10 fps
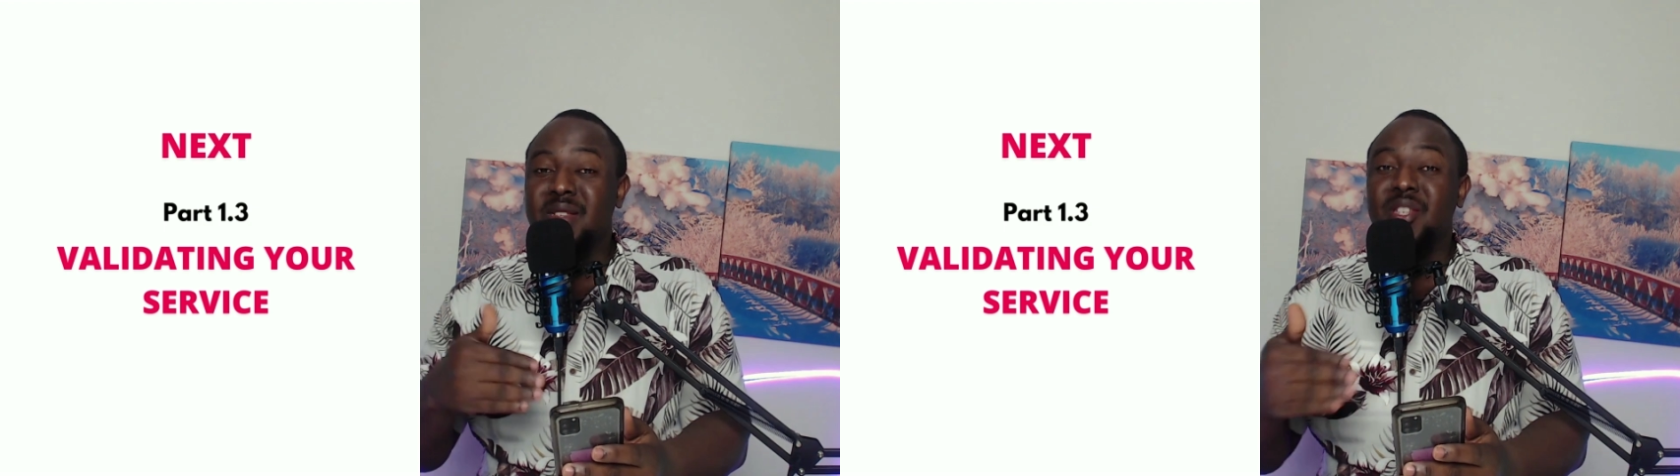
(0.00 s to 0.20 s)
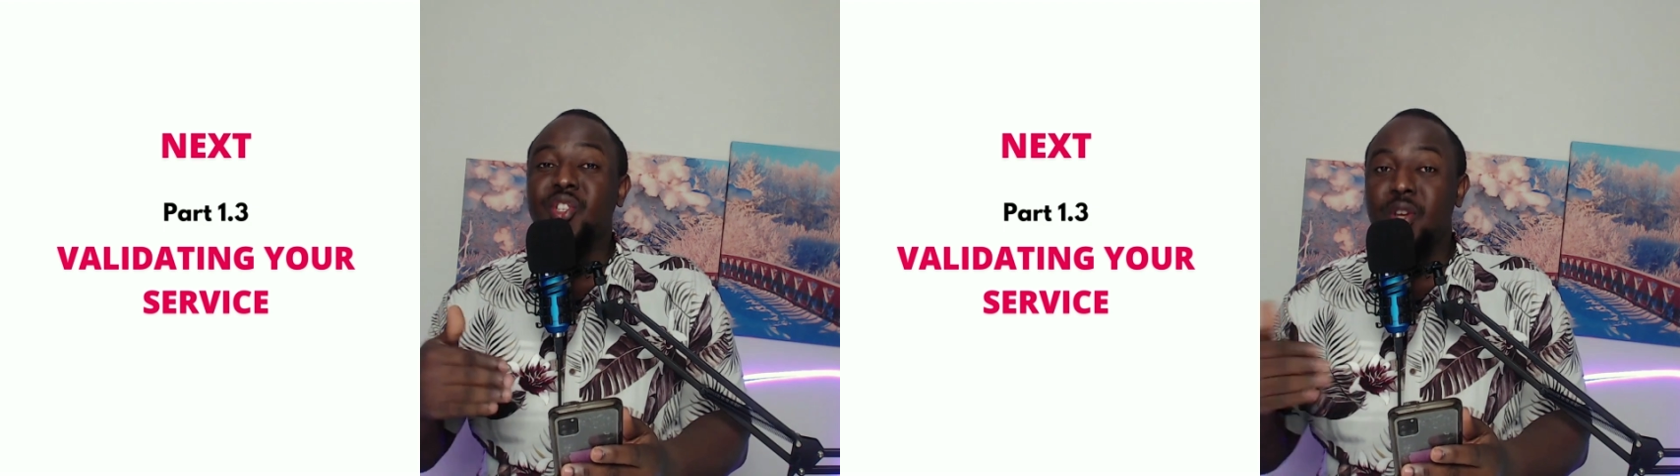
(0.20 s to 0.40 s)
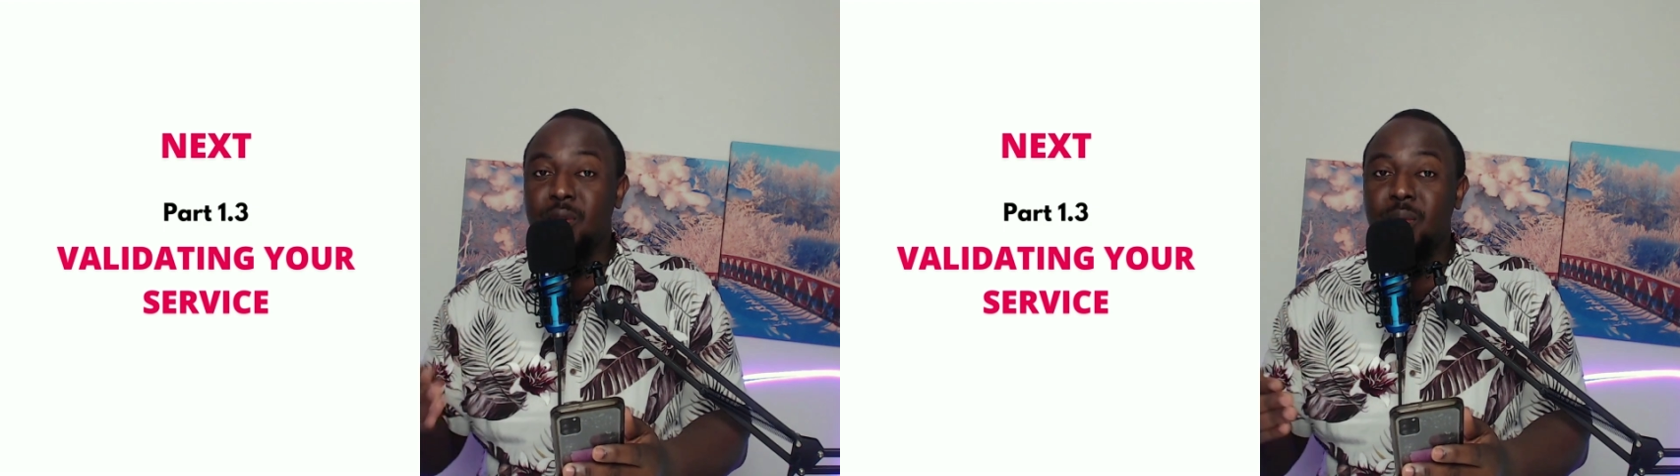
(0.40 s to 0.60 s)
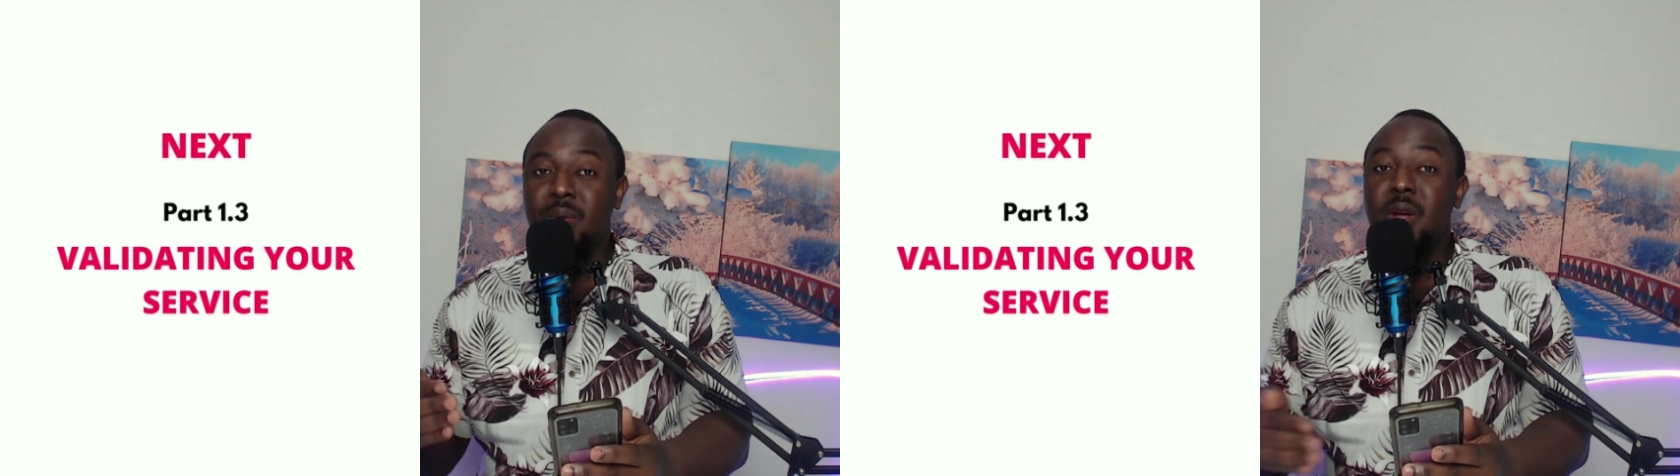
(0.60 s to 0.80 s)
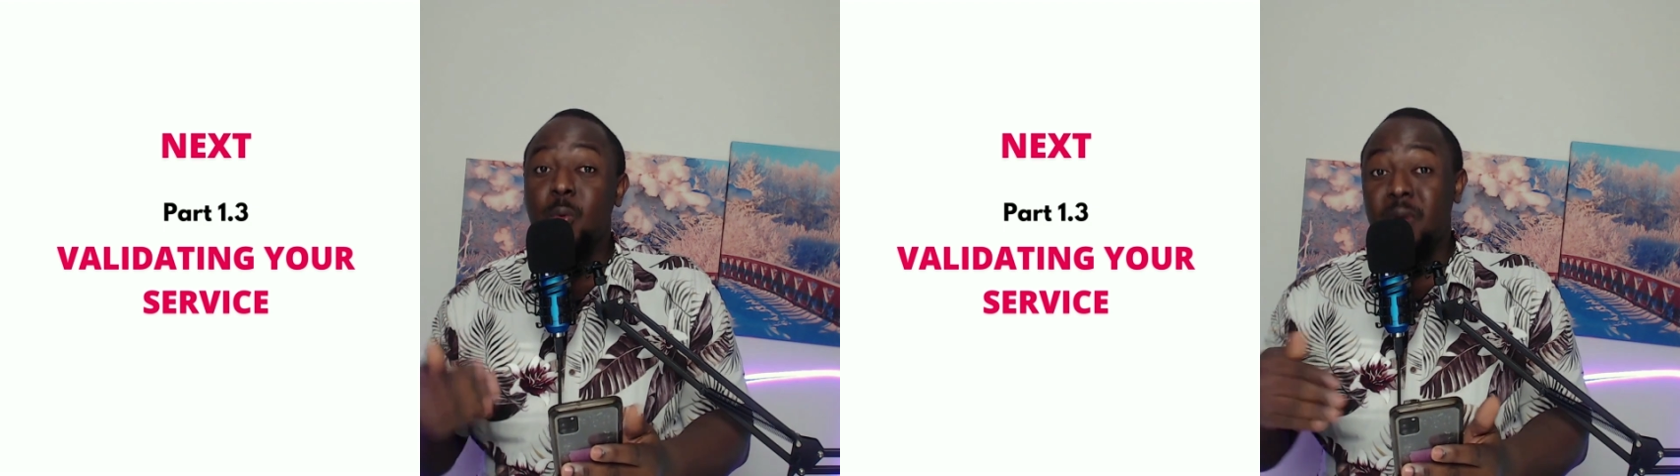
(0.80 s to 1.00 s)
decision
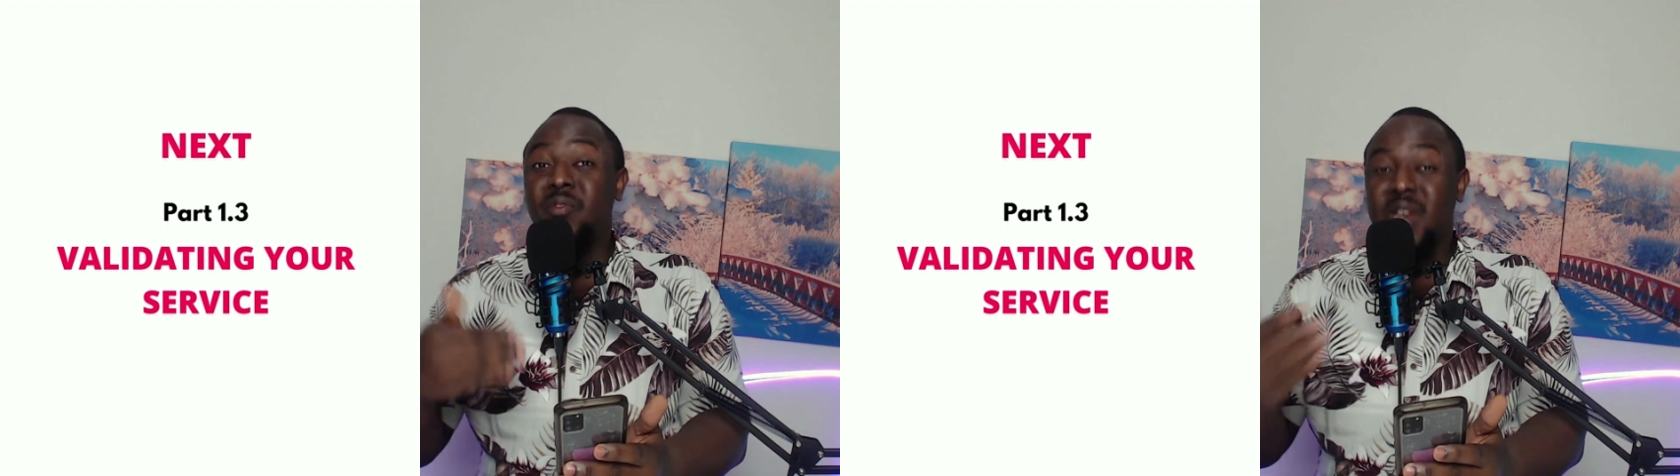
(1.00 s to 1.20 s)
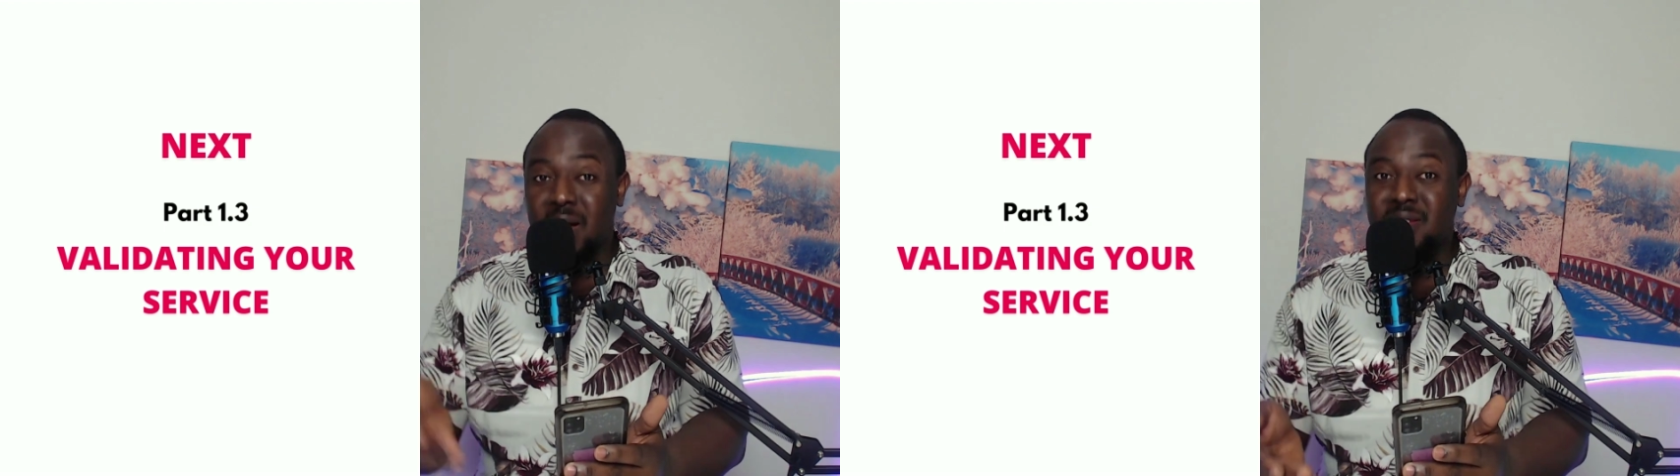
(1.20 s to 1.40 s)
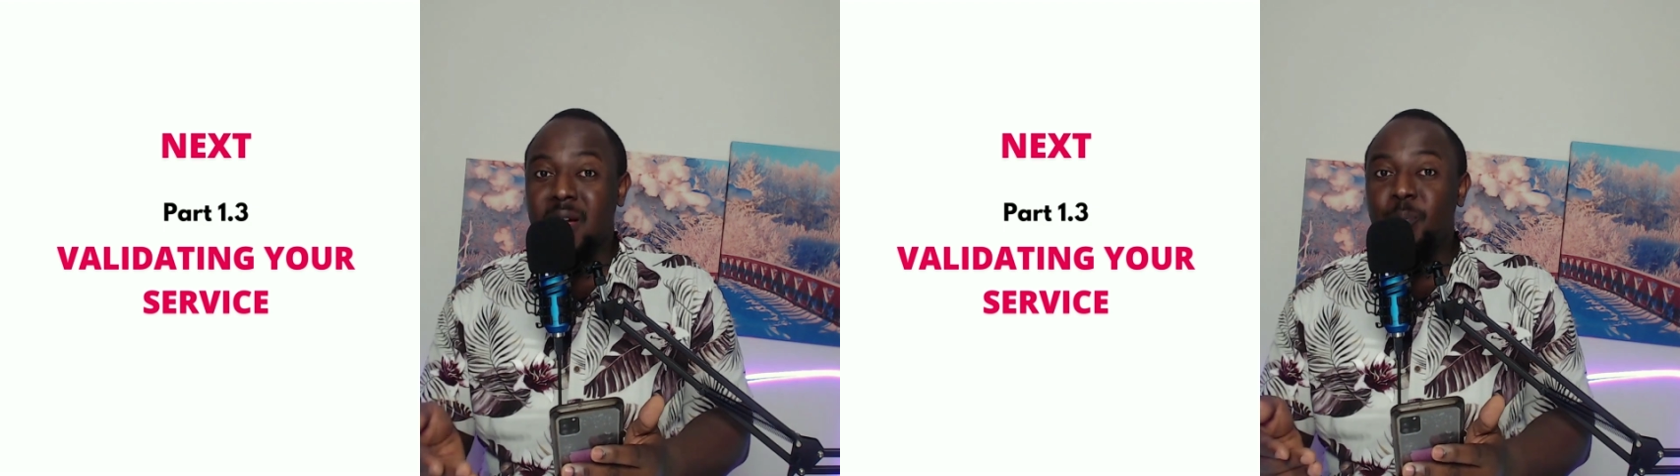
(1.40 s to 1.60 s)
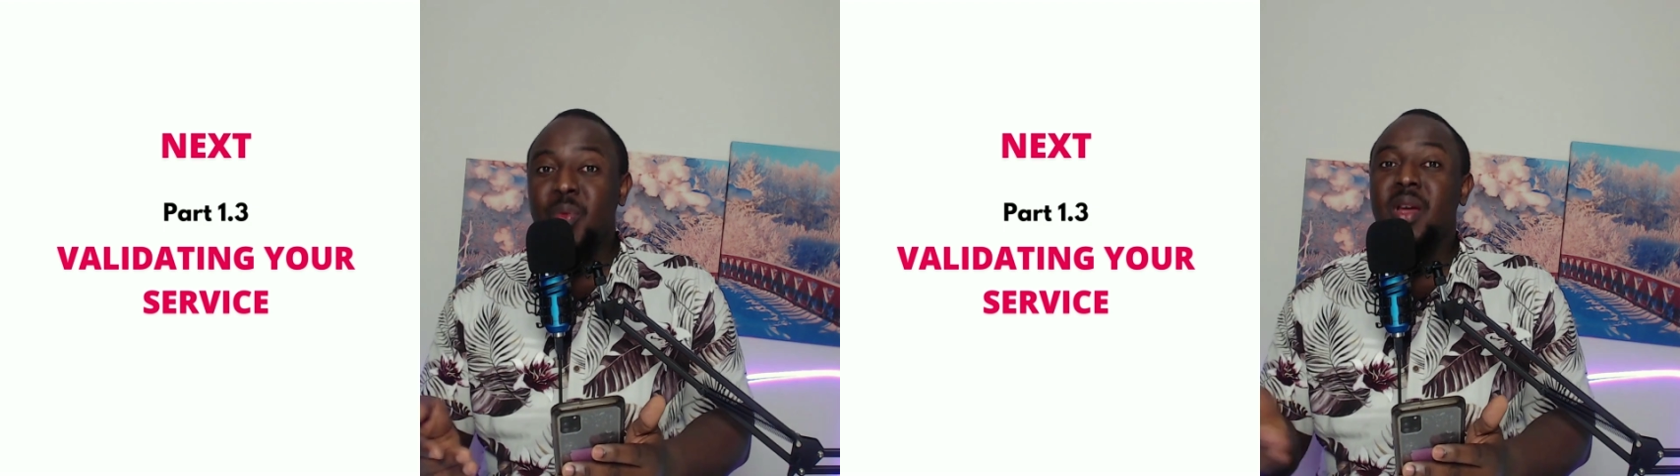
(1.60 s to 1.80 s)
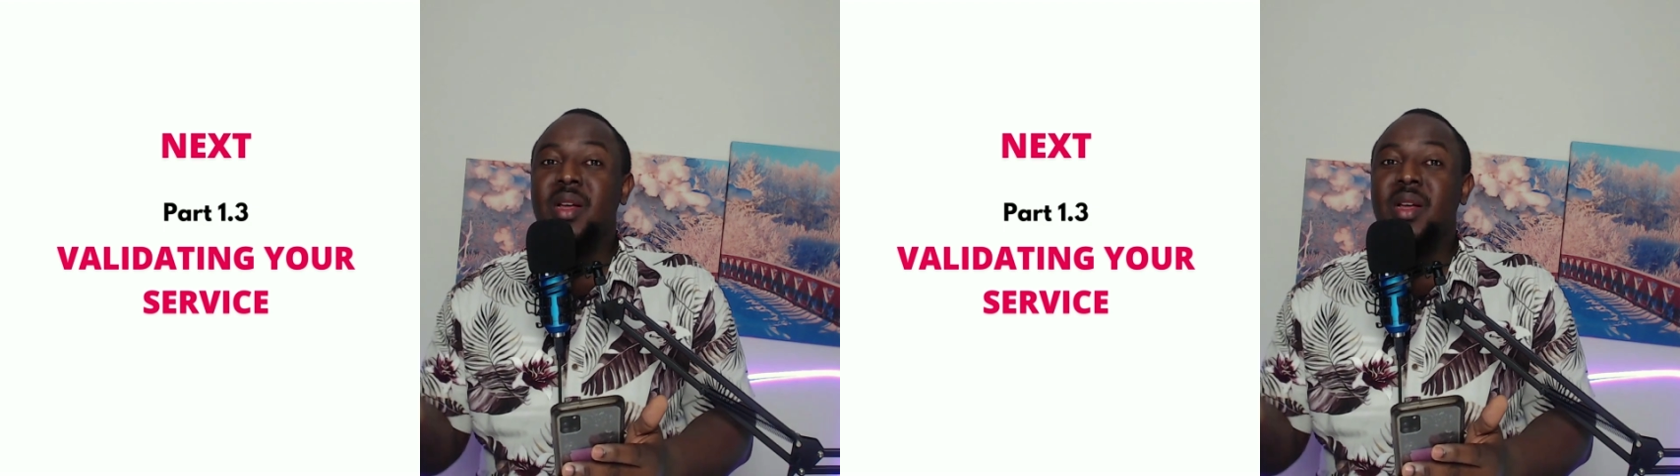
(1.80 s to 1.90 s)
with data.